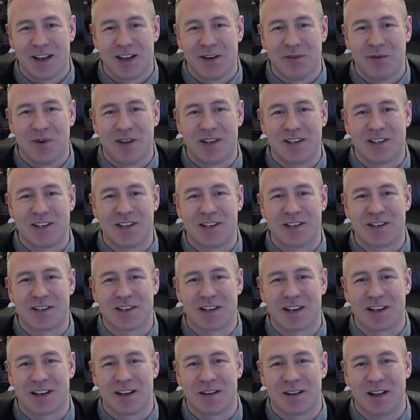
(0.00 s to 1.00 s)
Which is
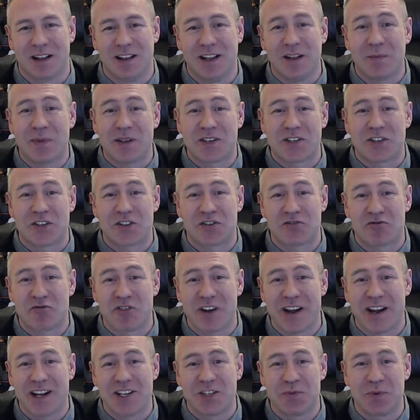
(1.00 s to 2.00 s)
a little bit
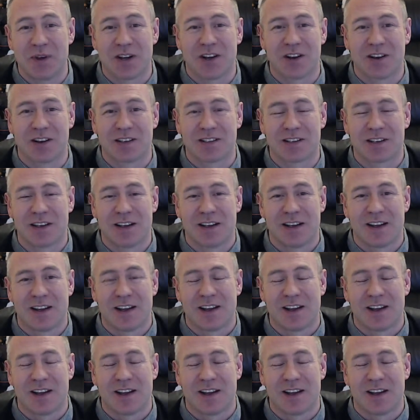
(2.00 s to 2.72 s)
strange because